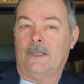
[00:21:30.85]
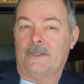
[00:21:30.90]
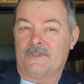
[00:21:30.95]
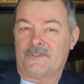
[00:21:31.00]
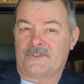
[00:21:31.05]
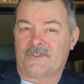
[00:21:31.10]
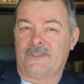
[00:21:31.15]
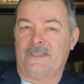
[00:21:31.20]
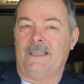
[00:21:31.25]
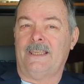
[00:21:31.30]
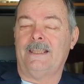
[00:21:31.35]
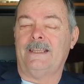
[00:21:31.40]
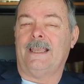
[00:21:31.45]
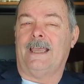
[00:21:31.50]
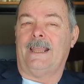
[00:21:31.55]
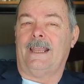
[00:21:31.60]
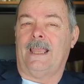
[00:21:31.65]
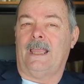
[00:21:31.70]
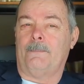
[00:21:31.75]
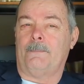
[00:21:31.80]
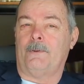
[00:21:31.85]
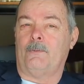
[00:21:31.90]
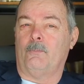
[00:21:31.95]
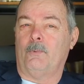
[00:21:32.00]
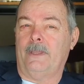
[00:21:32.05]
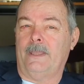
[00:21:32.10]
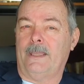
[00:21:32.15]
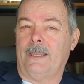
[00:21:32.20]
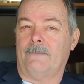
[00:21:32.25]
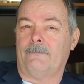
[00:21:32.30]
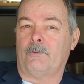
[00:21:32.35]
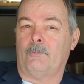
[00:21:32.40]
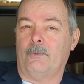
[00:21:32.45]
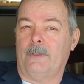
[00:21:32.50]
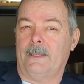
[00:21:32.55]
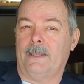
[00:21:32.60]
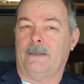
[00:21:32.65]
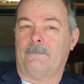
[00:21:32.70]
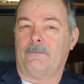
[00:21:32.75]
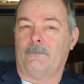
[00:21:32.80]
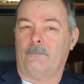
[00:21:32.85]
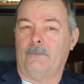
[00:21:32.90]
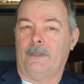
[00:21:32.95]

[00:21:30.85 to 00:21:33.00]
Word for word: seeing that happen week after week after